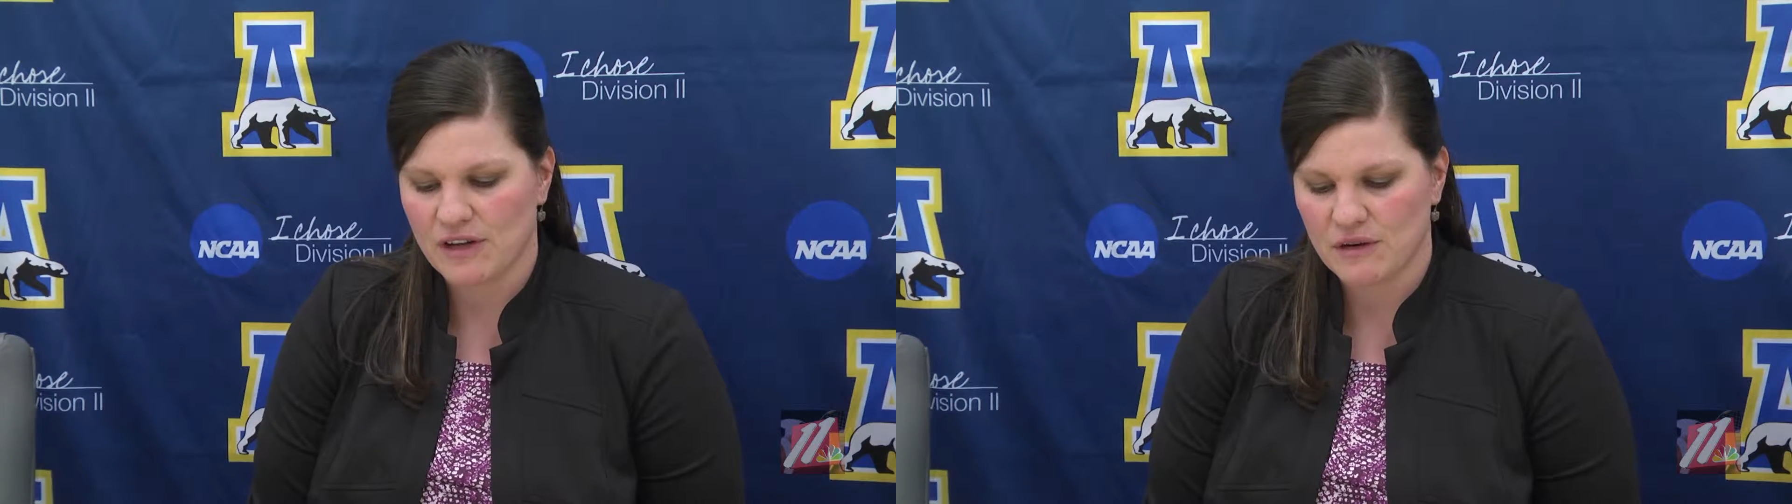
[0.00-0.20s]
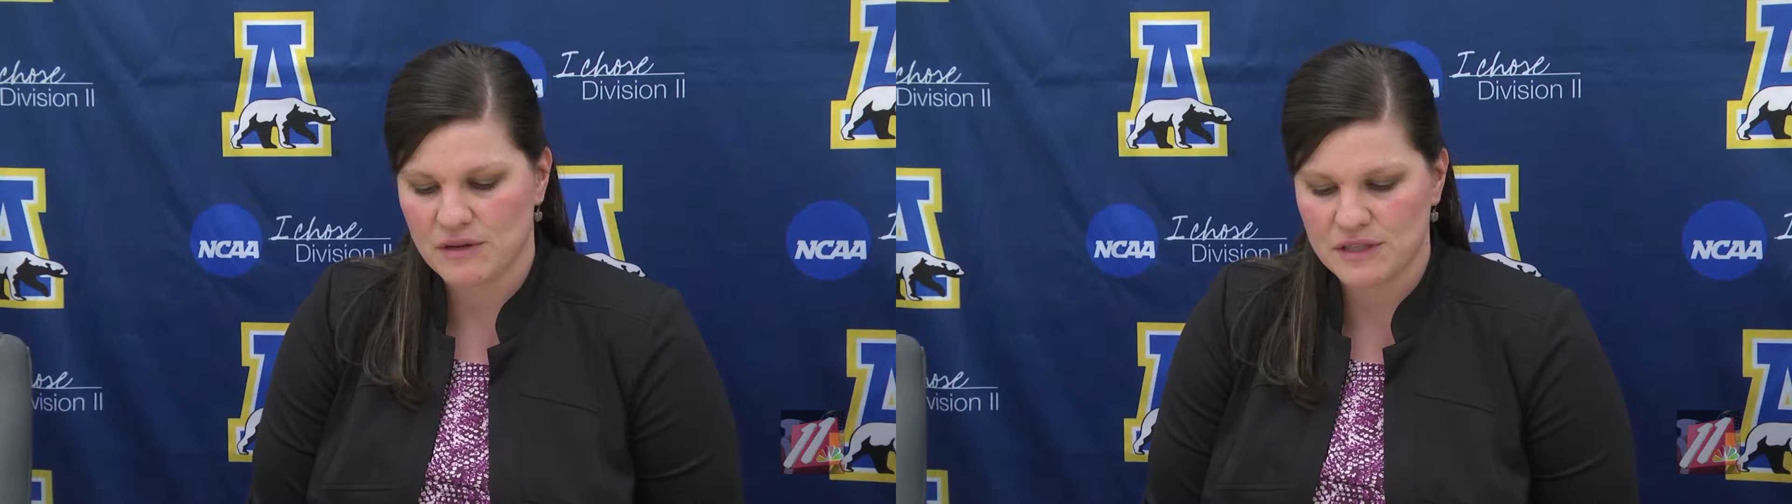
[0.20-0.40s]

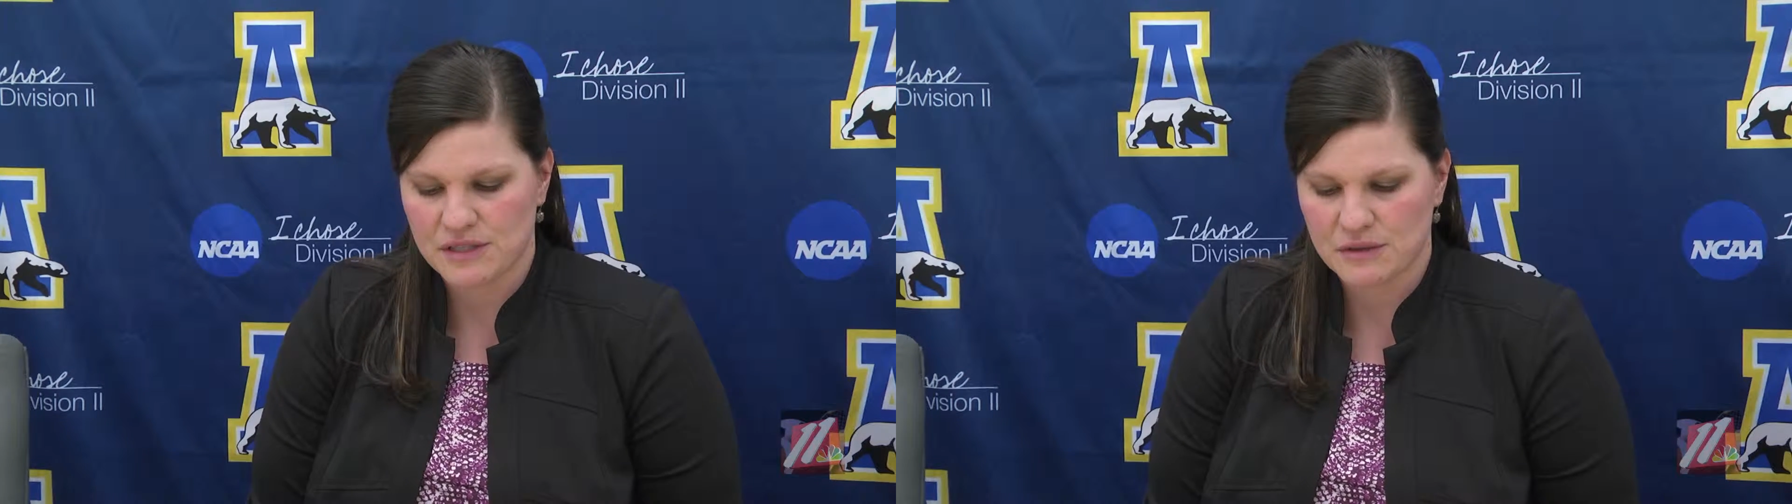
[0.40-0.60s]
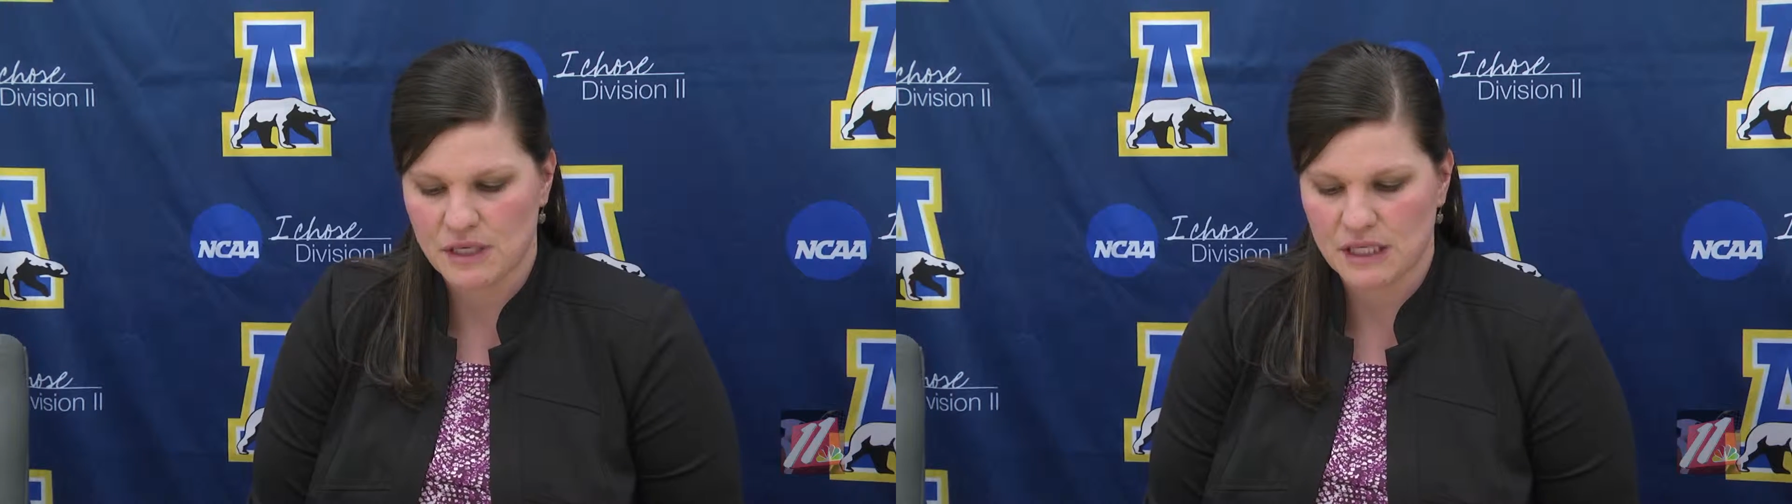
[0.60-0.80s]
You know,
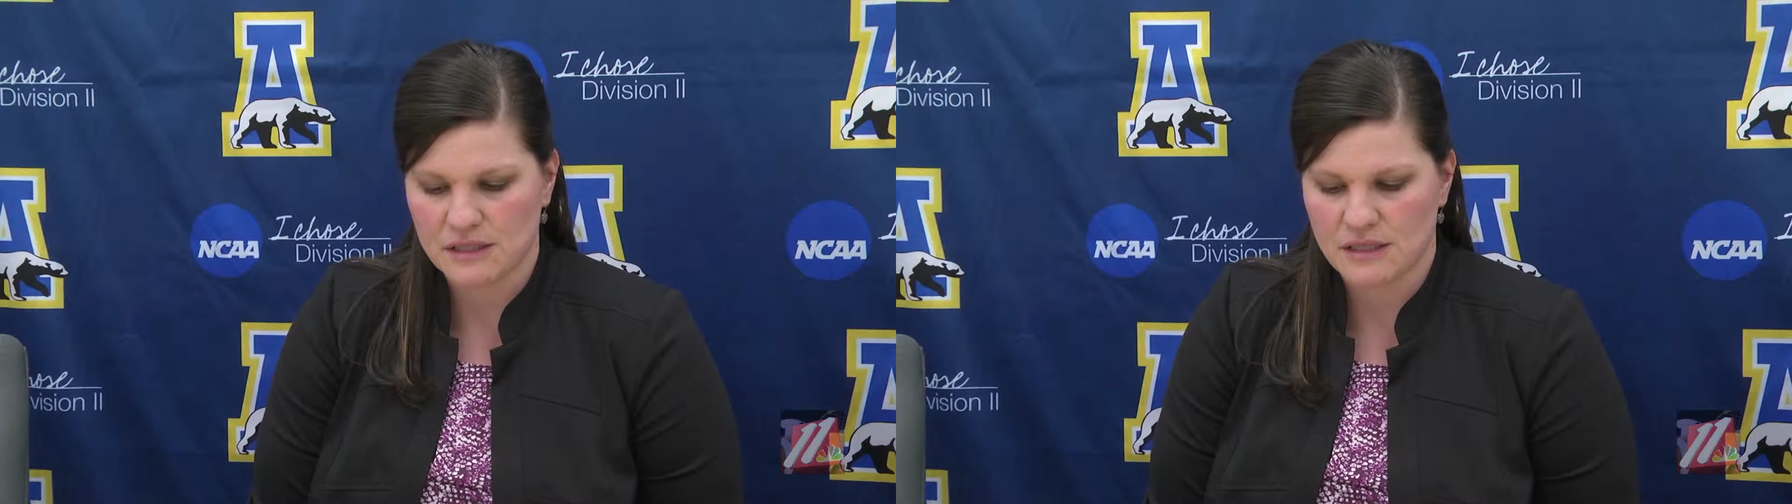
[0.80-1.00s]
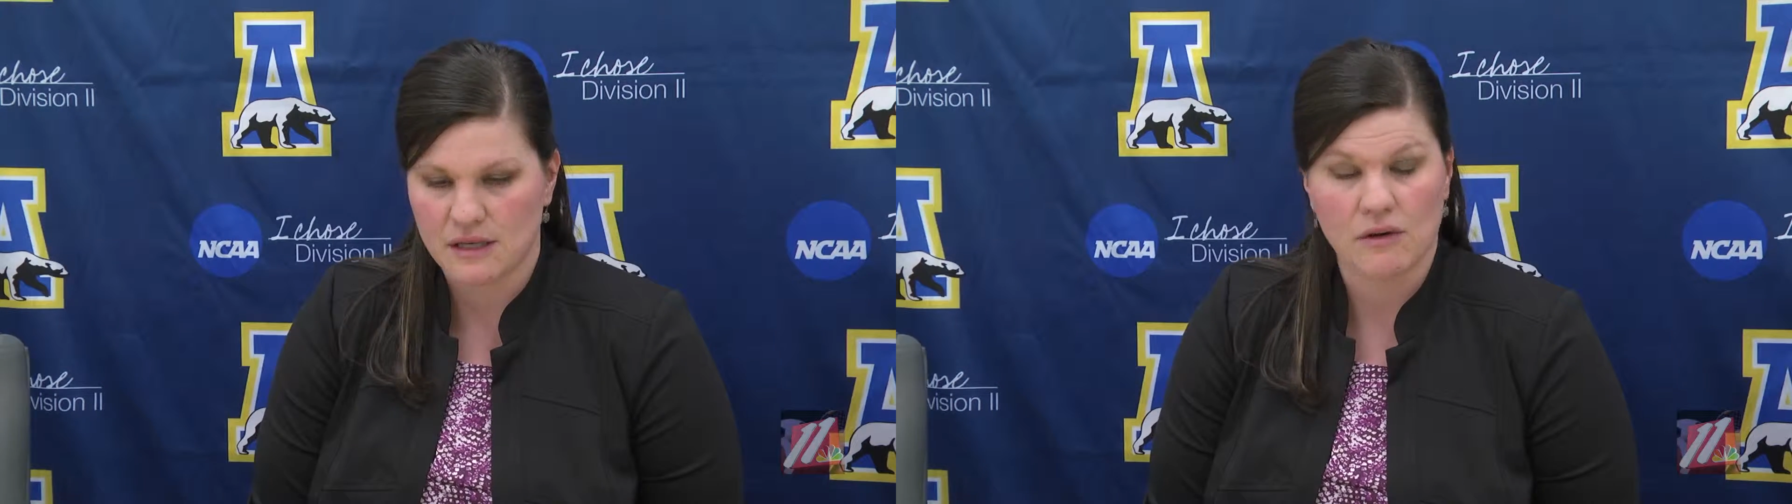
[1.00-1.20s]
these two kids did